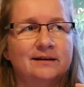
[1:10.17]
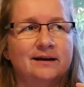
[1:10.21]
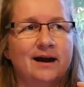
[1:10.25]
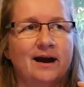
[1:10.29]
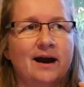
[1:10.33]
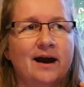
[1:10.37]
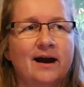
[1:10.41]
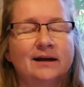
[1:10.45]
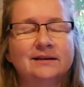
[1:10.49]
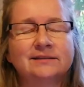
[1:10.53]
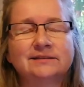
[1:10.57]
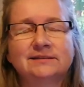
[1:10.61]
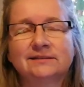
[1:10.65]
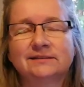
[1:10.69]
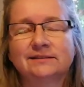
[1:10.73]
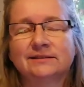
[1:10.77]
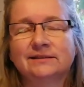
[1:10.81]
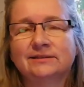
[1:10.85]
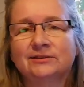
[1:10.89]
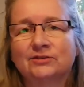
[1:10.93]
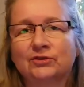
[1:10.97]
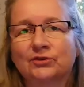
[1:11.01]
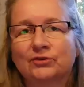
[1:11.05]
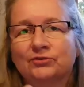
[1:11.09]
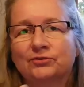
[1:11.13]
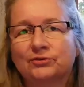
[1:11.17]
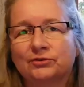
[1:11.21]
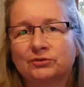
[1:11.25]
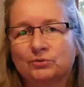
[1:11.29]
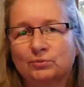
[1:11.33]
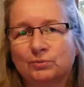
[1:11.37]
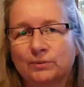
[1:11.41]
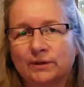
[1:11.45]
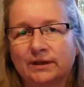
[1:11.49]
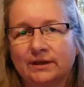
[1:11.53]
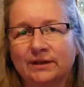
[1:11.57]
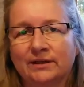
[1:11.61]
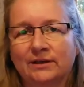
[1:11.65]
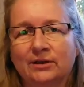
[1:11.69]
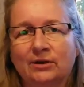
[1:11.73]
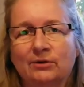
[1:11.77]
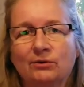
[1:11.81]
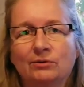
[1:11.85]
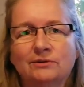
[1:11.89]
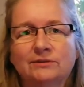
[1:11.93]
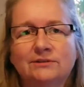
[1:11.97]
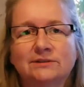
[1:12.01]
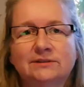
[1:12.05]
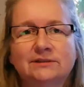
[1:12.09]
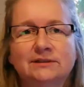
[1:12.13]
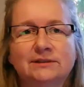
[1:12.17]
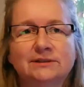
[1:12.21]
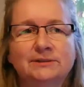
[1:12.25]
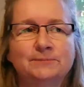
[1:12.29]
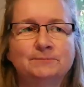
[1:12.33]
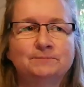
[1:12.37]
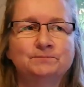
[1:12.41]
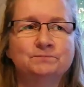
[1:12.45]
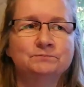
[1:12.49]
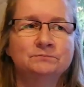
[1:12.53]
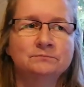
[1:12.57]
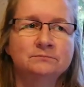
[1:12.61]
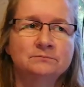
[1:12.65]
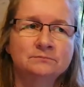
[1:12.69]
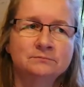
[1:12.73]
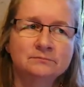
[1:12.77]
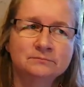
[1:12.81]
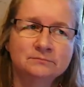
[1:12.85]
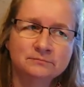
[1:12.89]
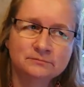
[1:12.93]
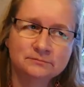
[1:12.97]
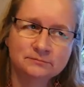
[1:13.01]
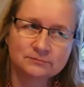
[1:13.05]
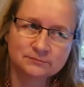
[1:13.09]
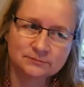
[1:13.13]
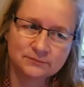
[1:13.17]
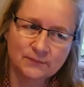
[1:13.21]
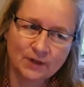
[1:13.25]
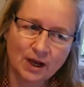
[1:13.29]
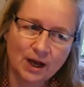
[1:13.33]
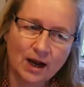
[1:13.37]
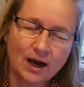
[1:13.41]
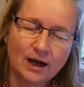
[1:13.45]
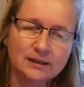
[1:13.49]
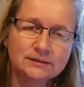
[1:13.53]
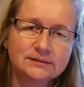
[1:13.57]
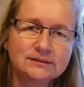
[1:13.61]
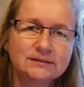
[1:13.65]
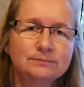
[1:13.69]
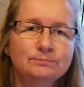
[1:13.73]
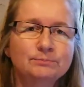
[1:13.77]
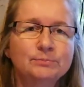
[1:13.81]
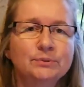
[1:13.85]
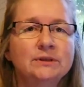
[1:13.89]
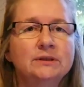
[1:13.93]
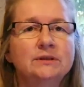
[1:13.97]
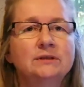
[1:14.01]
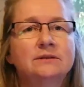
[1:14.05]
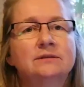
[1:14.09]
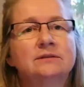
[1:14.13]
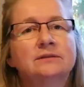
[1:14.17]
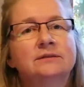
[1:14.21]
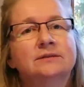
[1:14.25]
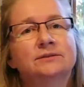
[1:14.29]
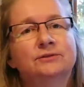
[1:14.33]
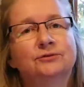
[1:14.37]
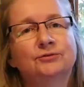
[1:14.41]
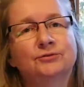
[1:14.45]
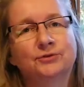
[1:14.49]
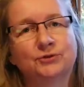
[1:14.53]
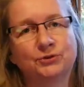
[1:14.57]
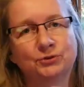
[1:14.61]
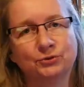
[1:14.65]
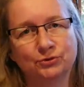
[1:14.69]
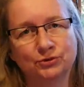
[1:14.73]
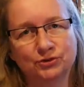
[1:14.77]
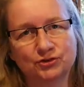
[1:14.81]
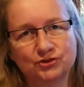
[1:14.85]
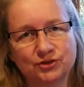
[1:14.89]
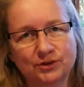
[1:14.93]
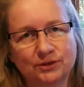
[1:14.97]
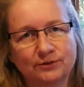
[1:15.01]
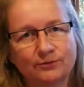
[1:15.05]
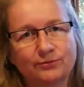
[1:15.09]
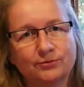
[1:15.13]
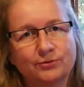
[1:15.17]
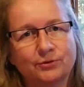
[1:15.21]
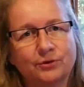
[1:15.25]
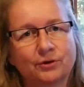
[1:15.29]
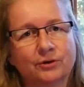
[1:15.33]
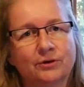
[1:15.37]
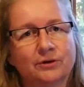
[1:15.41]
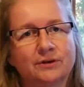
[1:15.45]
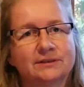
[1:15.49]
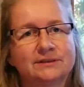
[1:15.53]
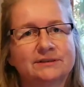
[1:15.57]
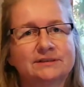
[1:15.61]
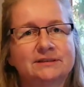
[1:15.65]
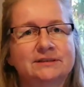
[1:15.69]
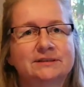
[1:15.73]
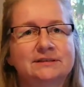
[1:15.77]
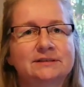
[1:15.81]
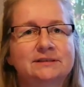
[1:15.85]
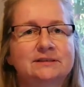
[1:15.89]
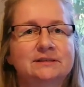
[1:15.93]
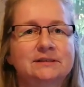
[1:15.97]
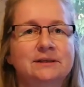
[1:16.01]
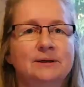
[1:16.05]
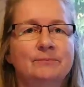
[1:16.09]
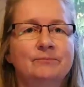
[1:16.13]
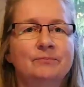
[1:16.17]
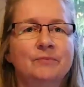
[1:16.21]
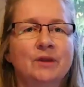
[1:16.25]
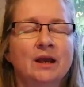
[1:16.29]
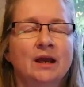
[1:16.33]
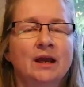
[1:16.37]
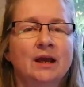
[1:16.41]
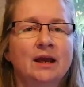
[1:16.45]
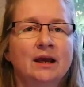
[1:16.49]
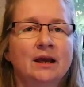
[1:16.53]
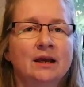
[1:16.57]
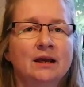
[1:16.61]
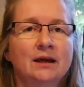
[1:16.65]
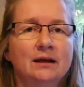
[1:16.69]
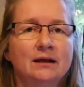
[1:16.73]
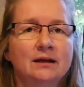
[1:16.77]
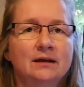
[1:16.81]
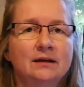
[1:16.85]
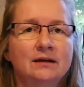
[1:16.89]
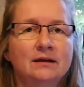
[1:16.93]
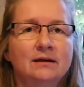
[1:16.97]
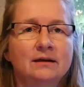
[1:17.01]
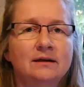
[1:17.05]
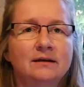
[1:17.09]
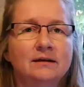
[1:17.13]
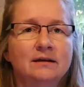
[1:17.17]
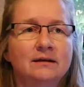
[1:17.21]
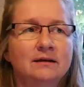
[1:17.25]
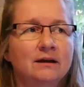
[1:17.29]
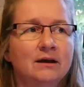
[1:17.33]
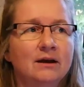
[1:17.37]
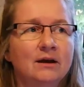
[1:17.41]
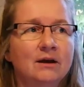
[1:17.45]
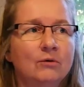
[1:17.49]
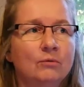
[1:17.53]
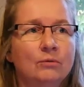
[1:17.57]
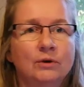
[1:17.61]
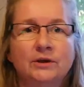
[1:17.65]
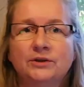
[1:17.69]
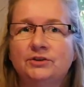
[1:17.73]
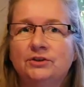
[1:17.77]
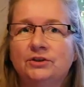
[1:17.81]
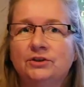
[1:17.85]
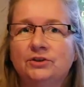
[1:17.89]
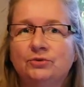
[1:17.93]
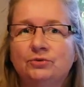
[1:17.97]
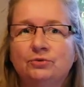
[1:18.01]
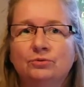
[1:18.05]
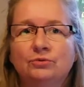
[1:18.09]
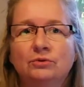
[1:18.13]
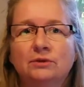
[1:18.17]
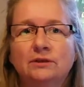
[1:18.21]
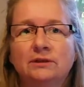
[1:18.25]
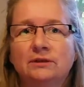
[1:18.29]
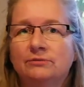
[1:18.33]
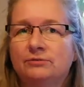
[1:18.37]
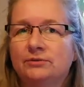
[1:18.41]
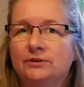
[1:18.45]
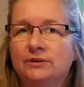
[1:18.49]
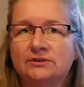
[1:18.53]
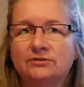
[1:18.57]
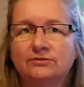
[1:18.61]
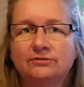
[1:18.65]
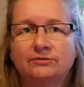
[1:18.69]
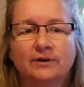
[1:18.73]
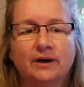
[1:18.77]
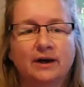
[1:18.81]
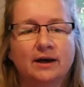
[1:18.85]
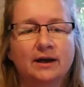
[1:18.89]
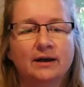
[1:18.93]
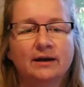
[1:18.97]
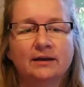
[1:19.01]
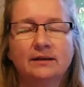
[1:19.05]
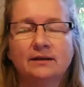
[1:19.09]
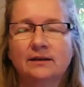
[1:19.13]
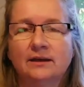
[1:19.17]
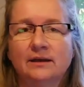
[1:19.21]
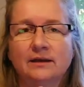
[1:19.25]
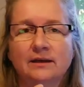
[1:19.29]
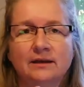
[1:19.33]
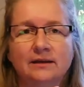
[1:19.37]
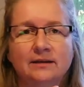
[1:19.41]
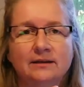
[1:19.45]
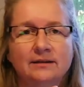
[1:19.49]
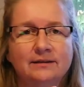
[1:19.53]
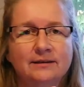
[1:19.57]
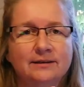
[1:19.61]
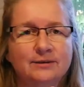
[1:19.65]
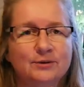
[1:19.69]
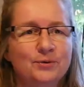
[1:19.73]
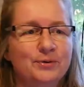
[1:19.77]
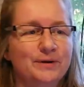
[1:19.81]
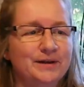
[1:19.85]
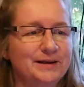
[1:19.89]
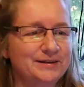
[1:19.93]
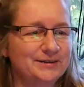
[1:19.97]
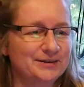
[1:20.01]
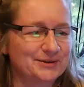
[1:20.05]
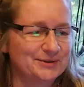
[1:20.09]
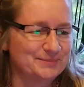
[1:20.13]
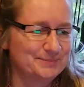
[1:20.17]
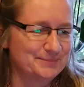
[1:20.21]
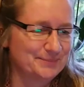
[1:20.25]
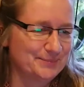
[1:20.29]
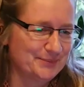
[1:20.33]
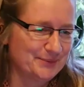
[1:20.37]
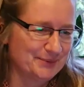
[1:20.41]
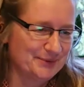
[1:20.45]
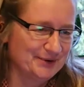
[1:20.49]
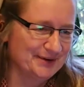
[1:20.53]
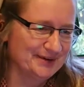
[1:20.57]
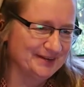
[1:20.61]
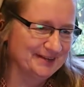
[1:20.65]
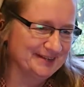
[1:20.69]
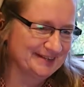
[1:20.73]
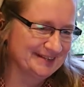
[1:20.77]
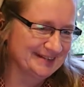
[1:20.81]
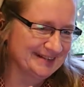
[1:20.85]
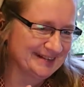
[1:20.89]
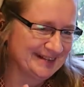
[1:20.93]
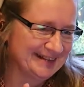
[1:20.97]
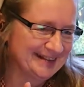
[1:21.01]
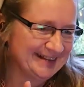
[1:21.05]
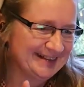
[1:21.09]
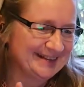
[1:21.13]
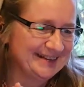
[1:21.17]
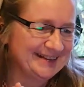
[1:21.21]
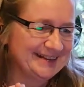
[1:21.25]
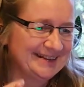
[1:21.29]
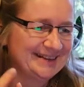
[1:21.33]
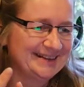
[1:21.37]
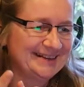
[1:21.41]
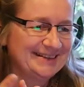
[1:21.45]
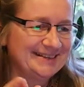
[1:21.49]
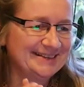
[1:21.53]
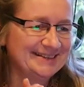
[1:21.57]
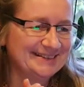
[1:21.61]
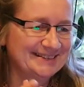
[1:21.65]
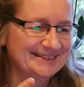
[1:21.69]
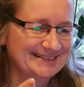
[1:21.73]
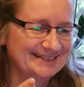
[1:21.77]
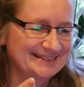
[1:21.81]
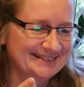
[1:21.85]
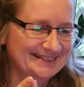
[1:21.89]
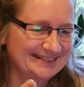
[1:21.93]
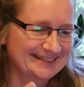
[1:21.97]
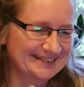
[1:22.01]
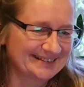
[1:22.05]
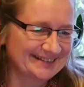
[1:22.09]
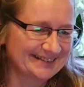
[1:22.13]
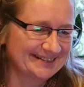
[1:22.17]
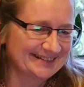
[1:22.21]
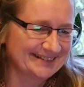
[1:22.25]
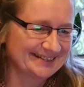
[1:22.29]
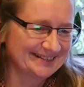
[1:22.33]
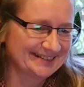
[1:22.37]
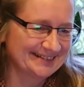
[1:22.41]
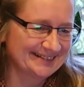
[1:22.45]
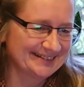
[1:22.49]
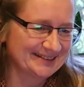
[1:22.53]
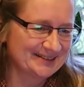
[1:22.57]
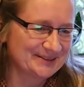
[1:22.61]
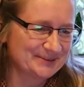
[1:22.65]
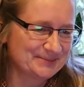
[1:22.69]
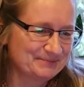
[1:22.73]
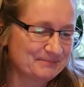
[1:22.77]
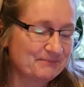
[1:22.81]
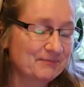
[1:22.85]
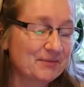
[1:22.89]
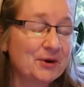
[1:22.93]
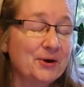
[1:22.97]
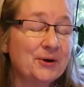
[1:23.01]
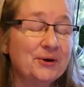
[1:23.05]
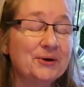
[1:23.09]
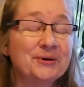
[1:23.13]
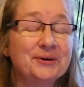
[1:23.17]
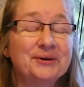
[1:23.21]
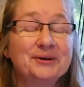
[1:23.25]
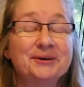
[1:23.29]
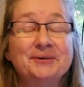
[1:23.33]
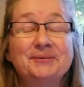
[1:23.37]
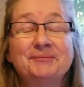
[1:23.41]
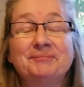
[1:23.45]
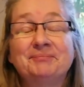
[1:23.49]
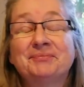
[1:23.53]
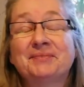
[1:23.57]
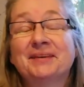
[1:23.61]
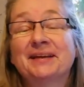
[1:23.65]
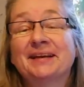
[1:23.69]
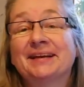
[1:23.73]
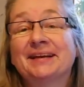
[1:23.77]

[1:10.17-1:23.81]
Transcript: ask in a different way now the husband in the future for her sister what he do if he's fine and he will not board his her